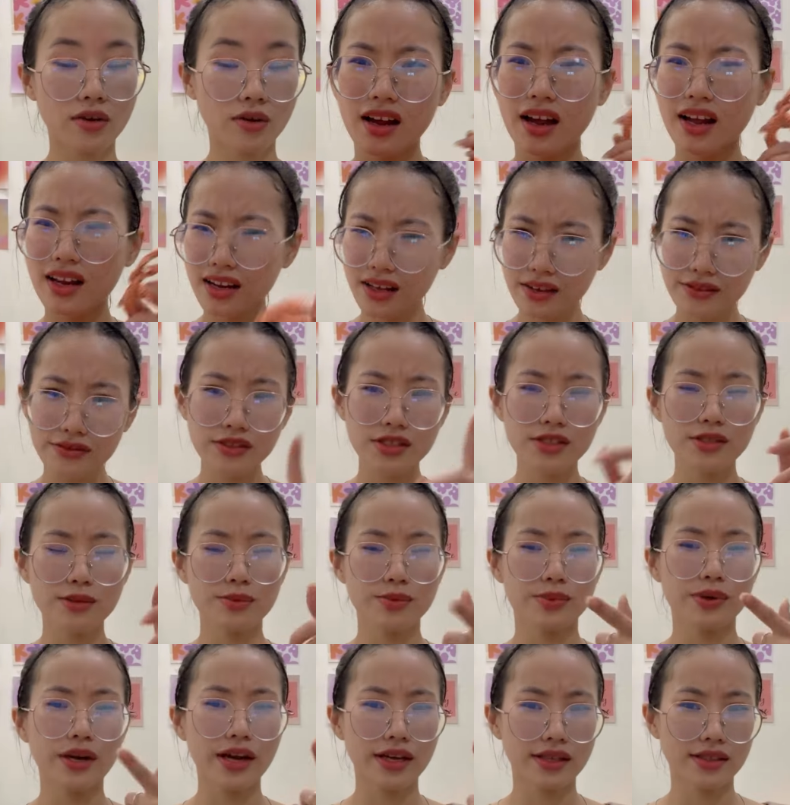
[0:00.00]
I love this
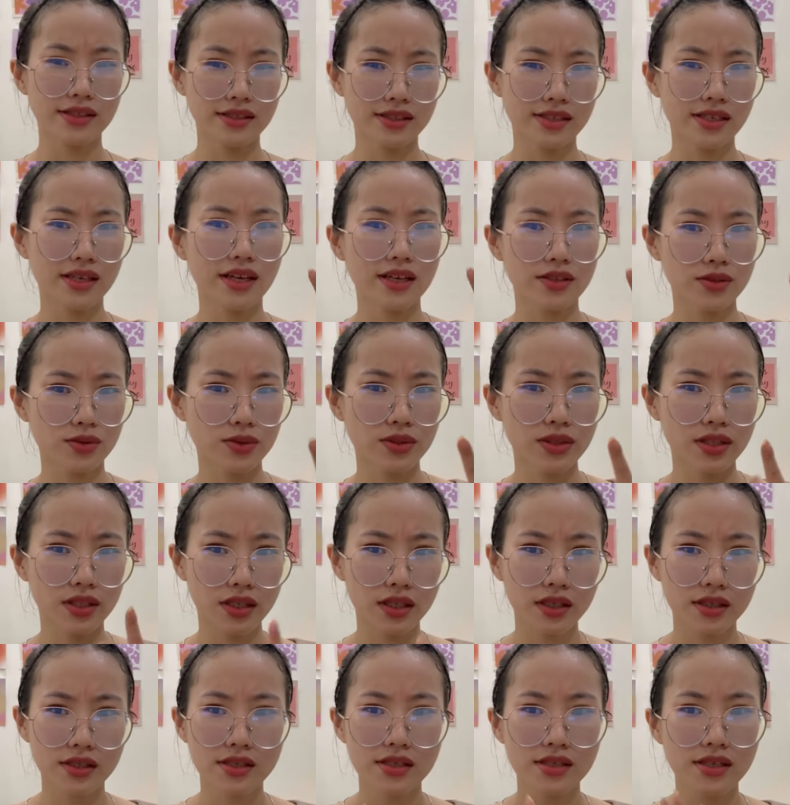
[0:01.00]
brand,
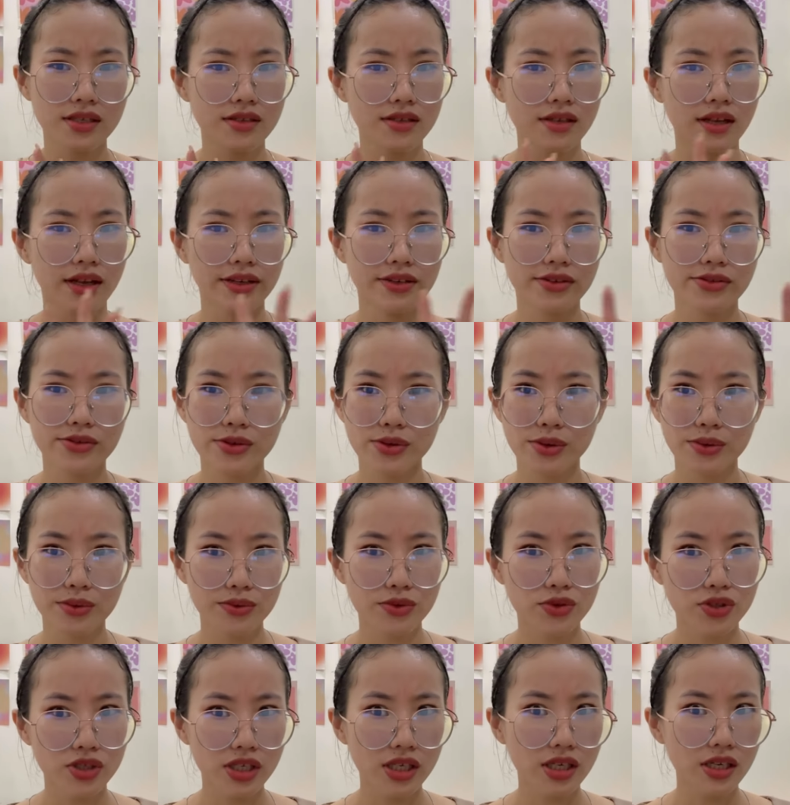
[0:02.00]
actually. This is like so
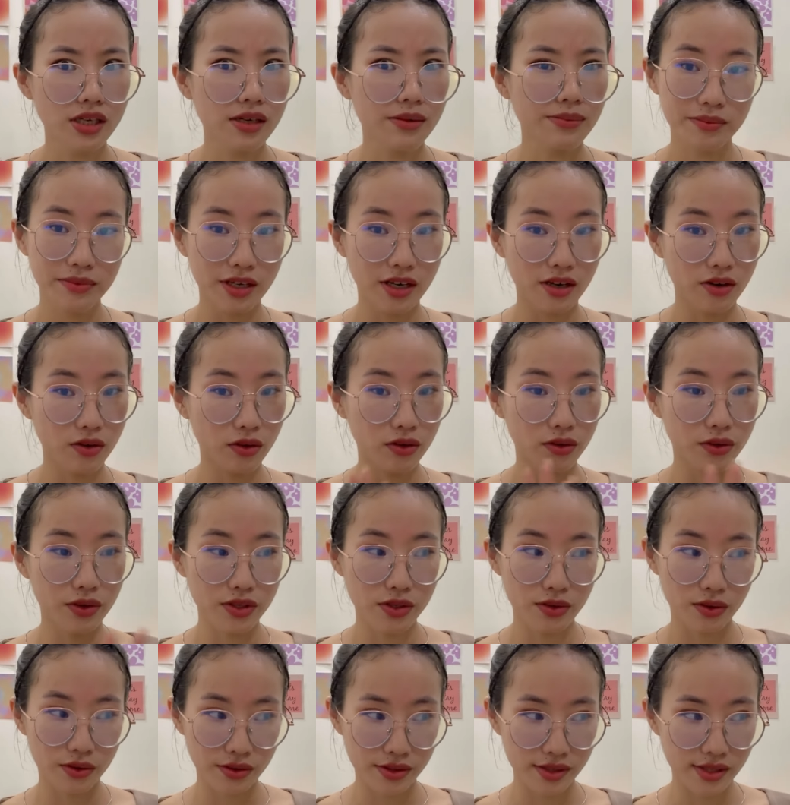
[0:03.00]
cheap, they're always
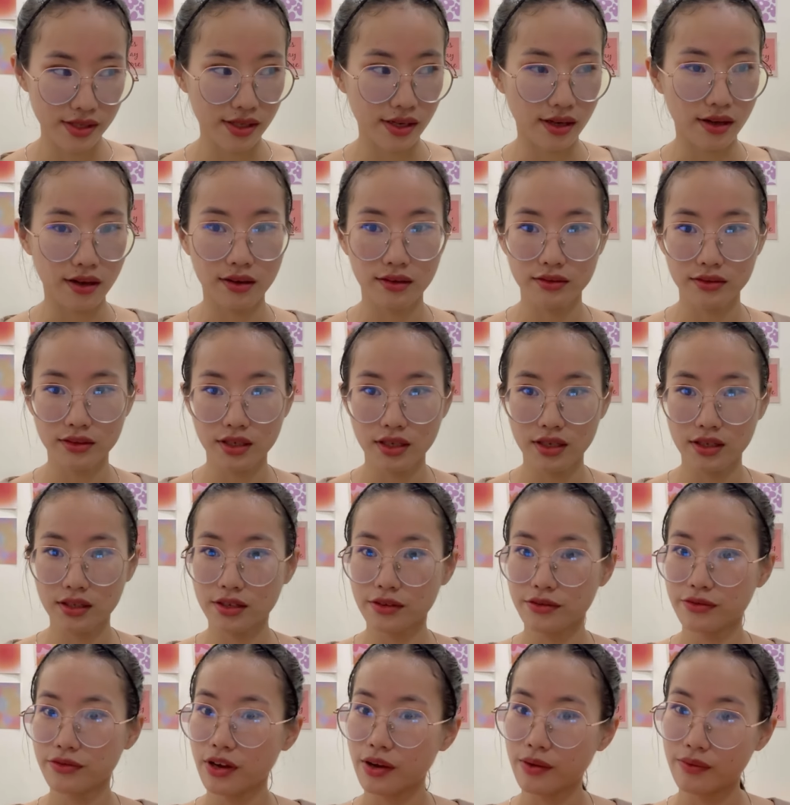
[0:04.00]
on sale, and
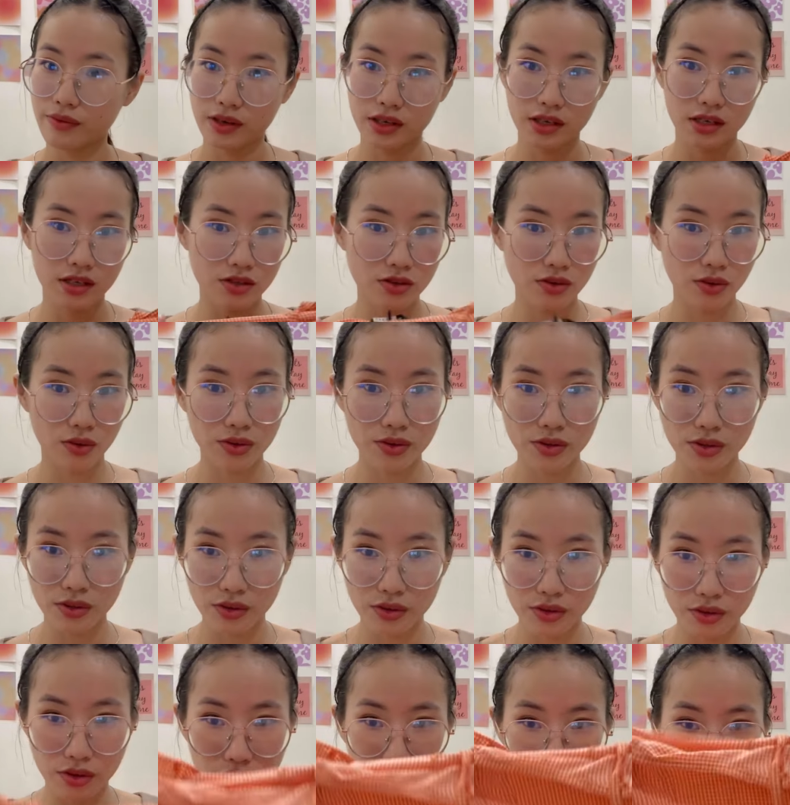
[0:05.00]
the fabric is also
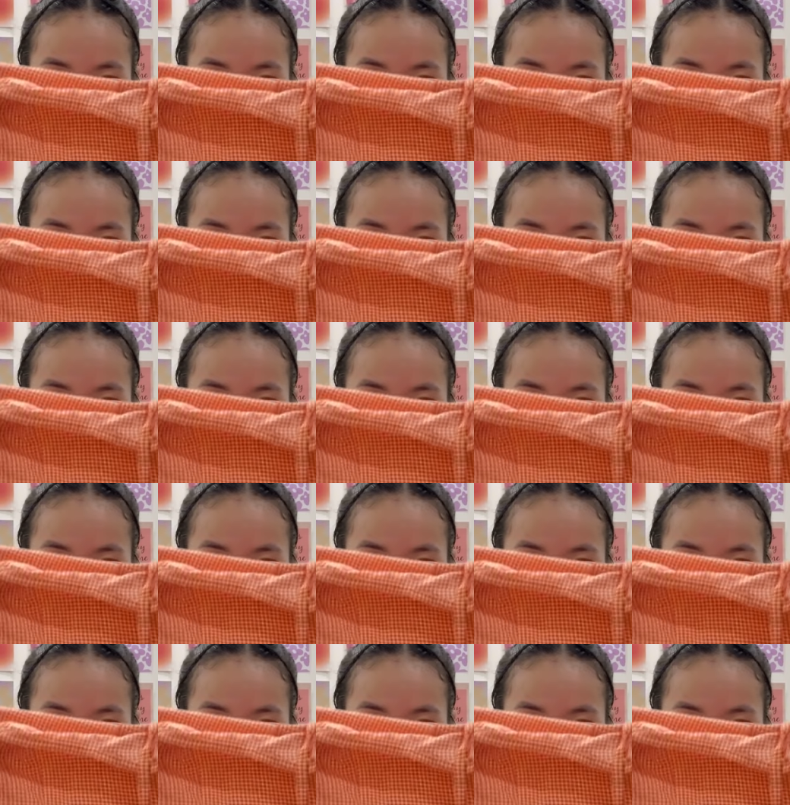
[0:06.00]
good.